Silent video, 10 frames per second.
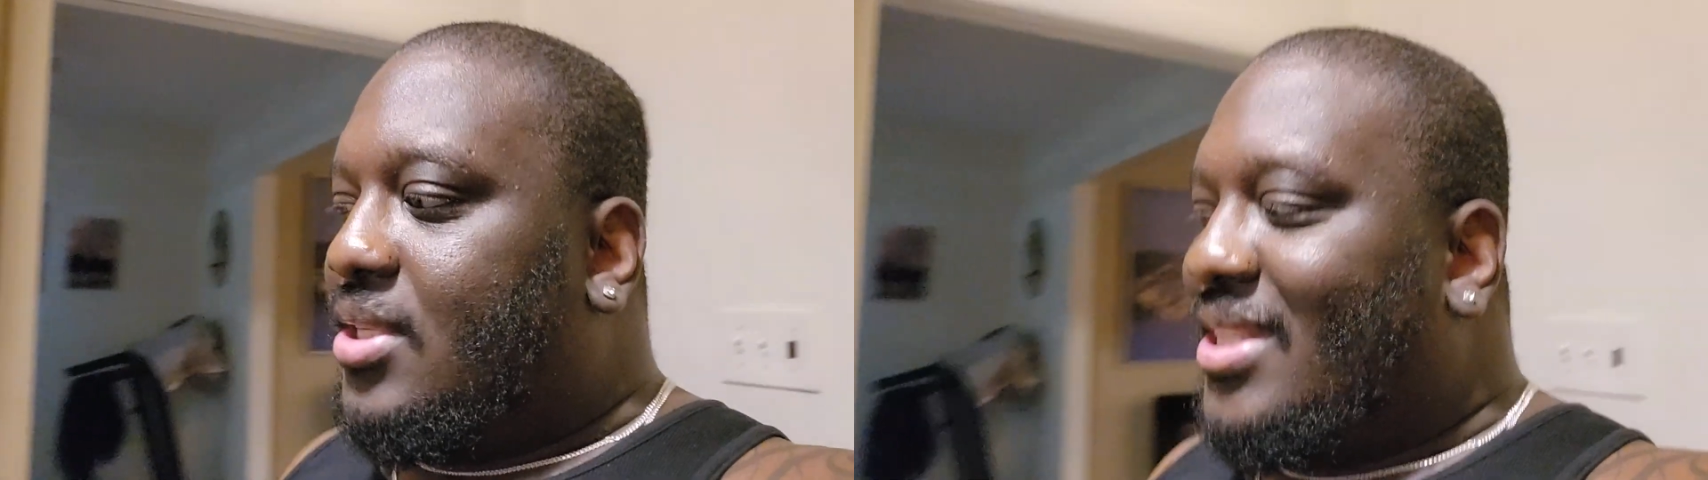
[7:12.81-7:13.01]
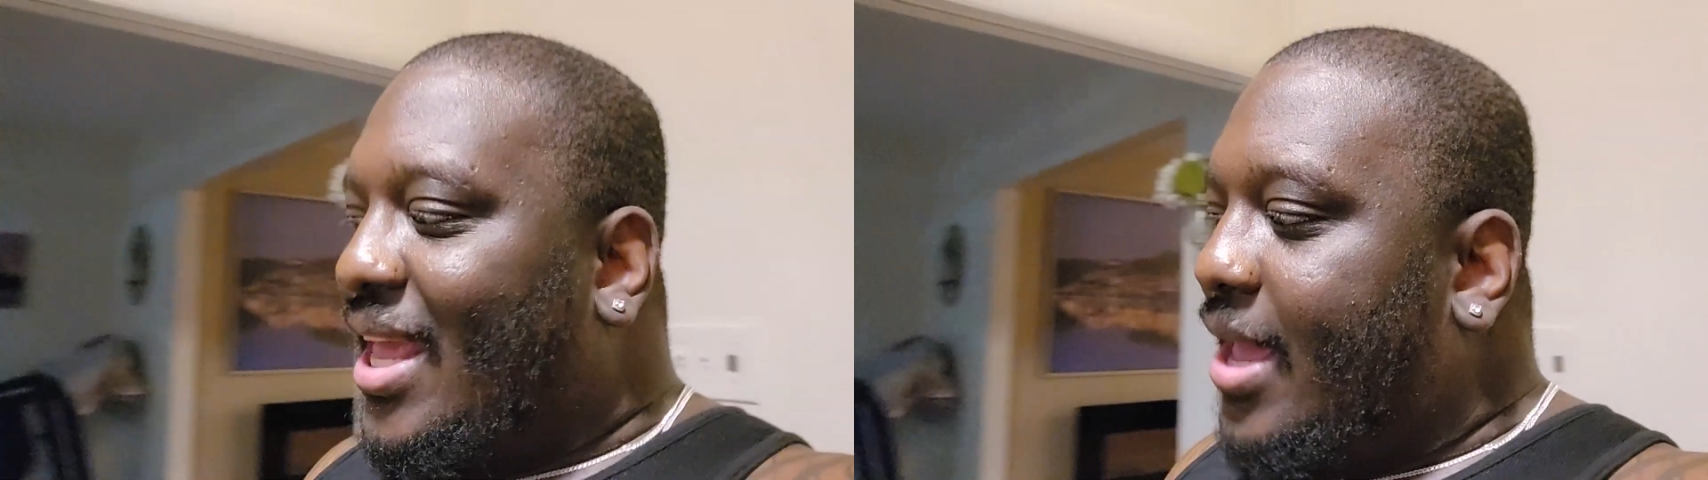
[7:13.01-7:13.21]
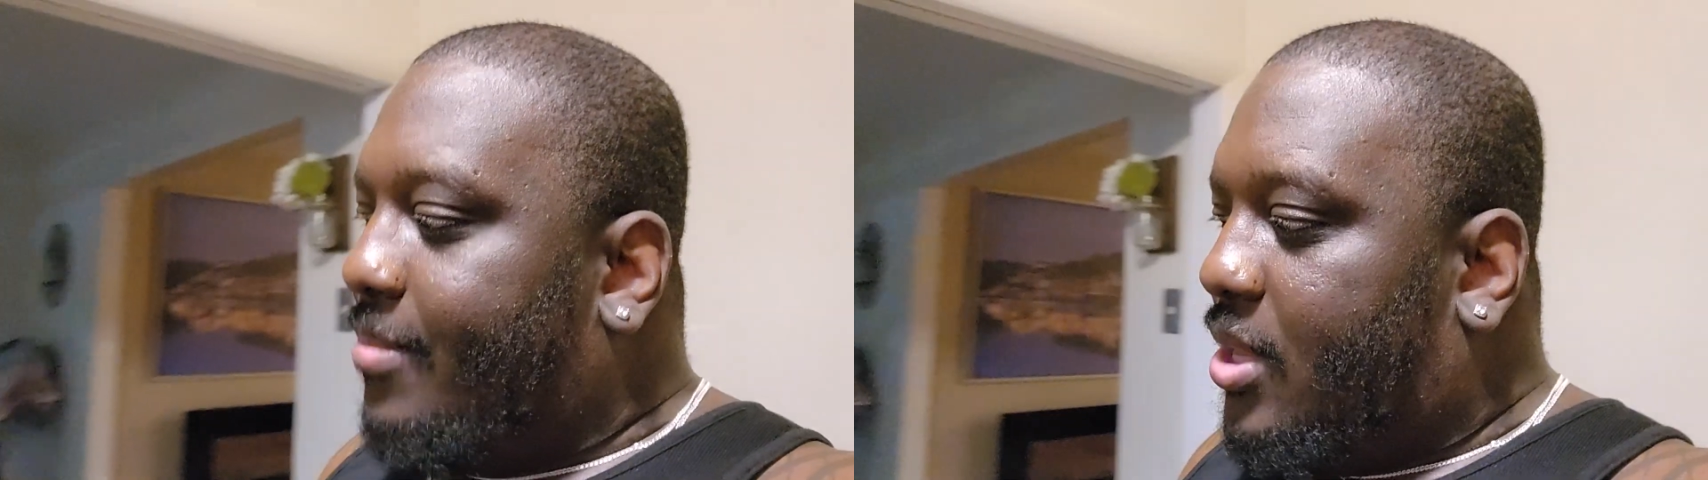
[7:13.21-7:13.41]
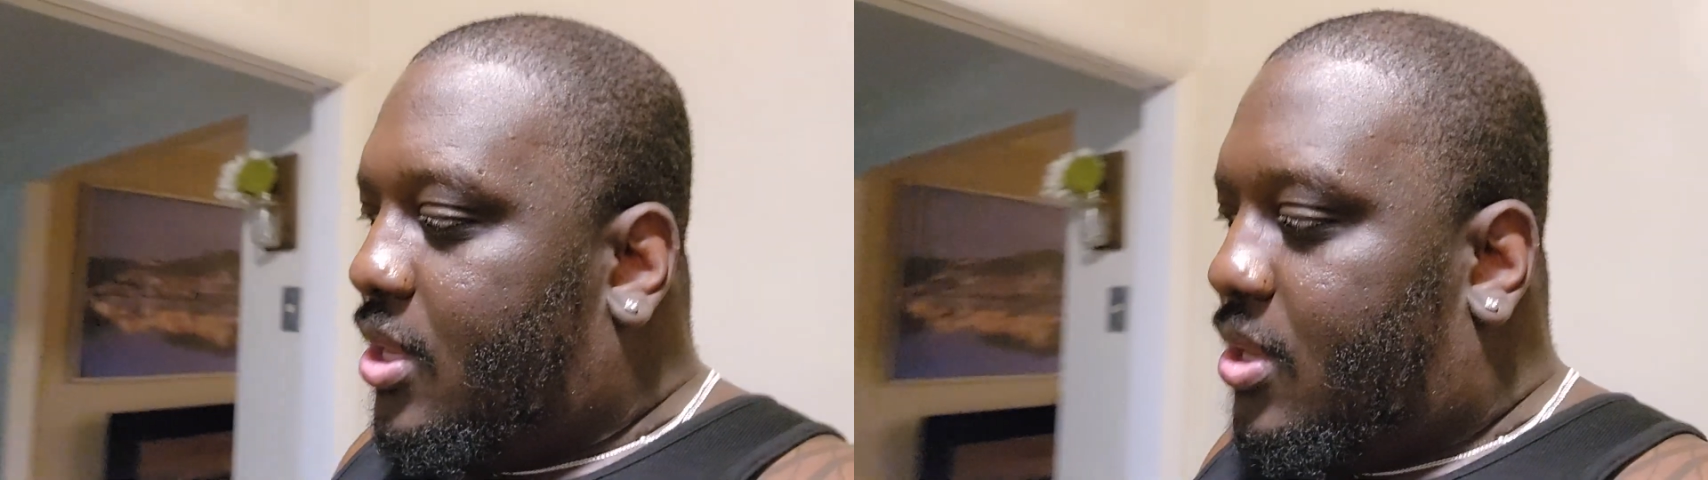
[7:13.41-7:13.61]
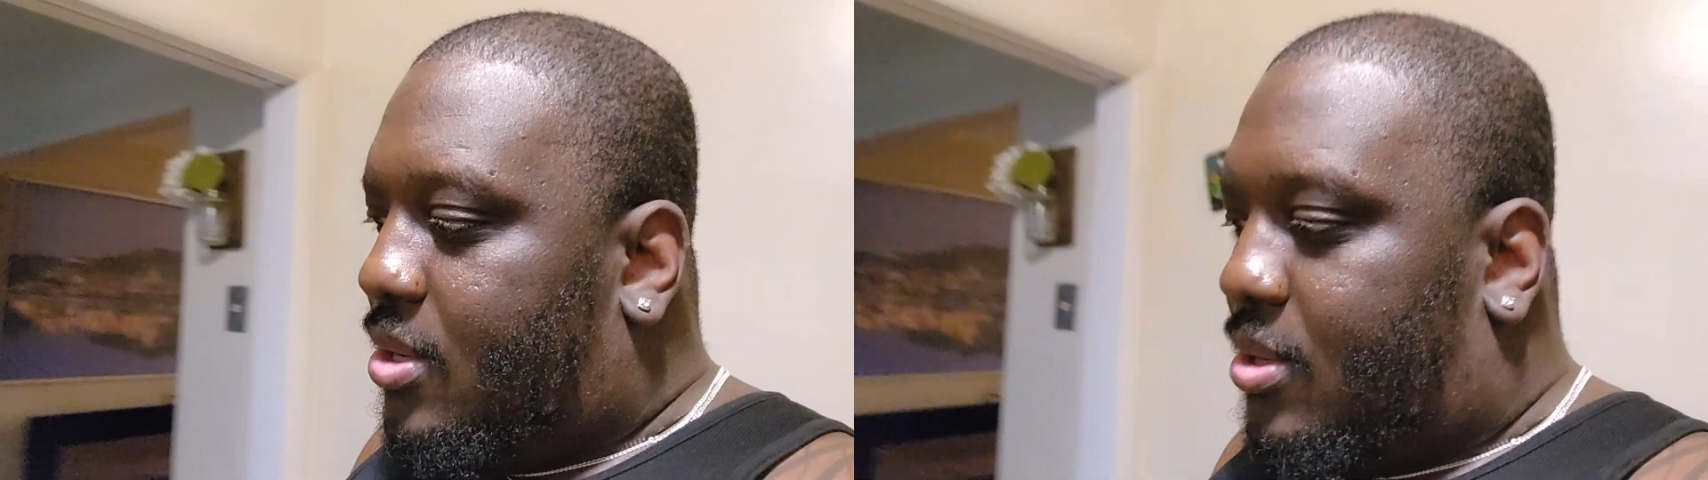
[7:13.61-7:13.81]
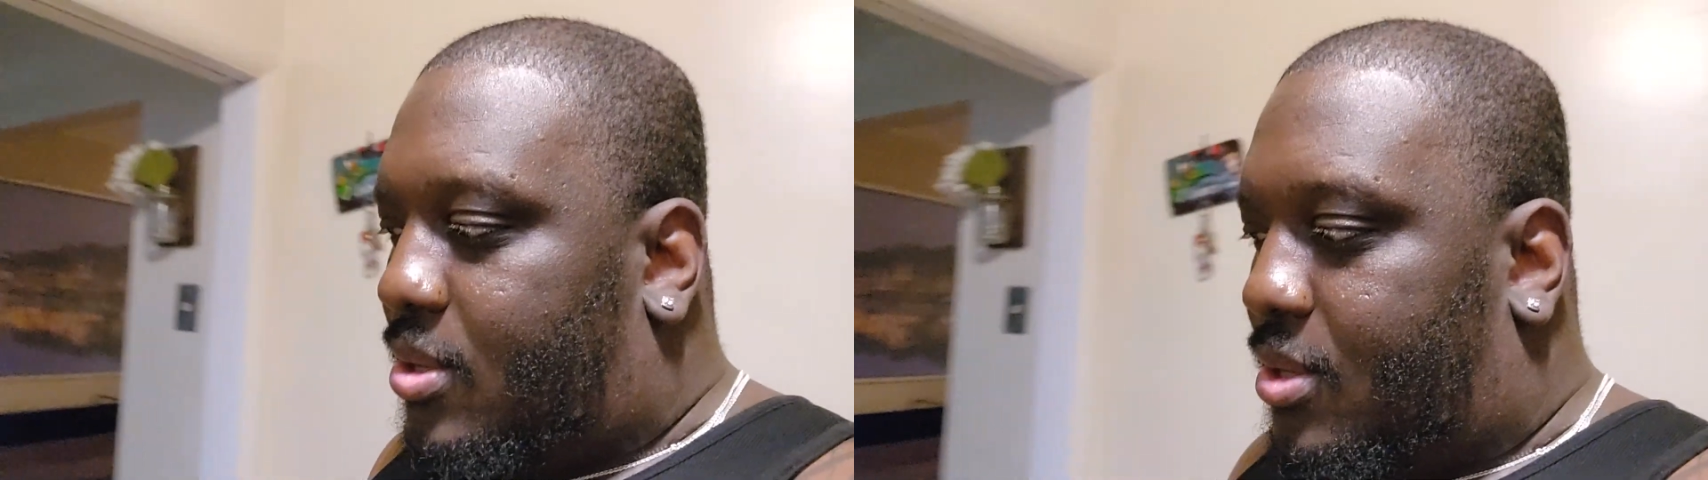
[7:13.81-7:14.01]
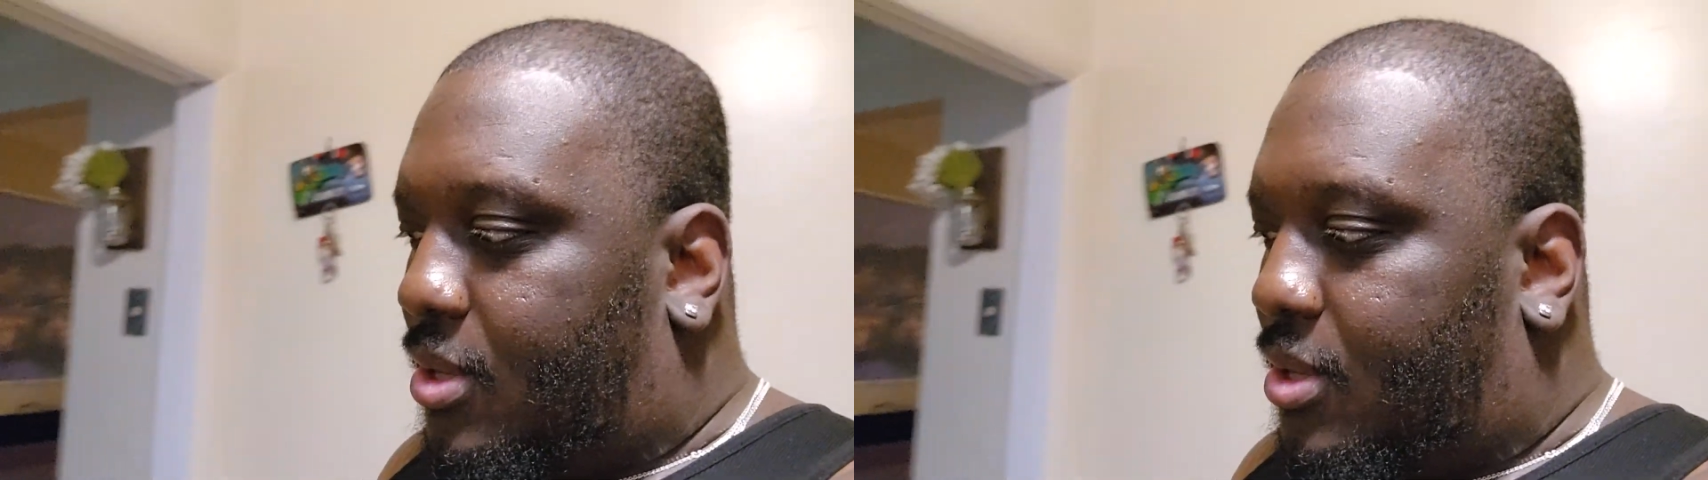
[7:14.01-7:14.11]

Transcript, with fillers: salmon,